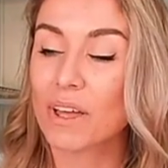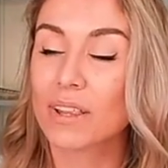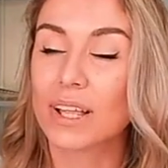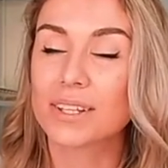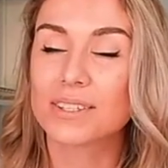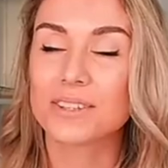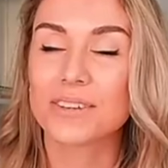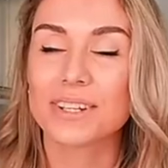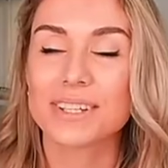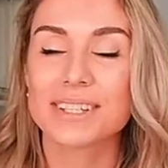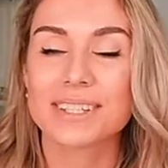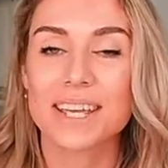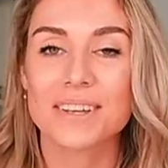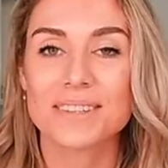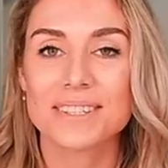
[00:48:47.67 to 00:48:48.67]
Lots of great
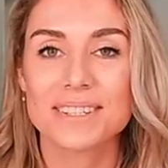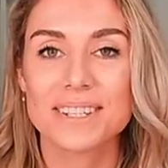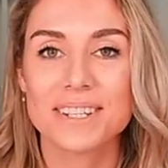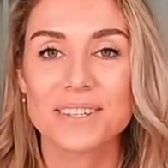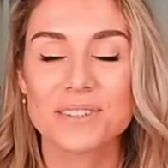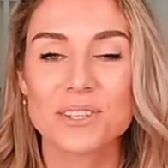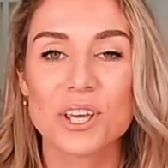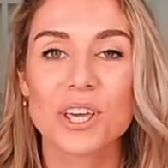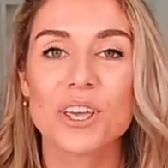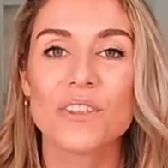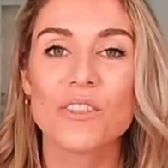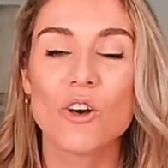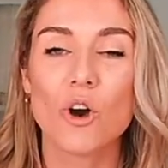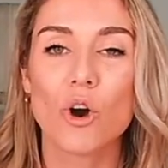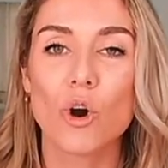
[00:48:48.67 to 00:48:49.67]
discounts and deals
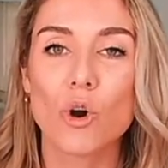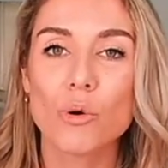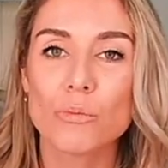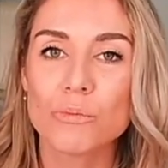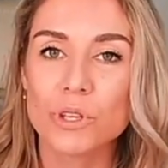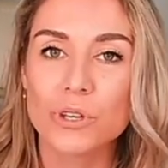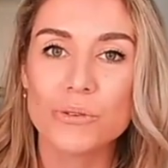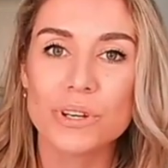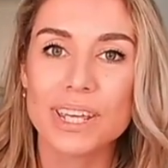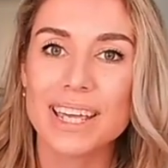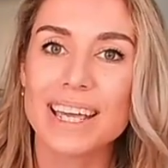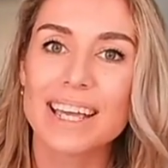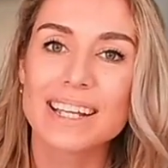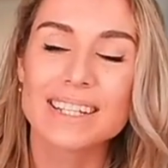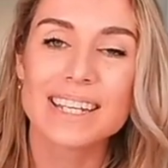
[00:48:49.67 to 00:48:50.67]
in the home, beauty,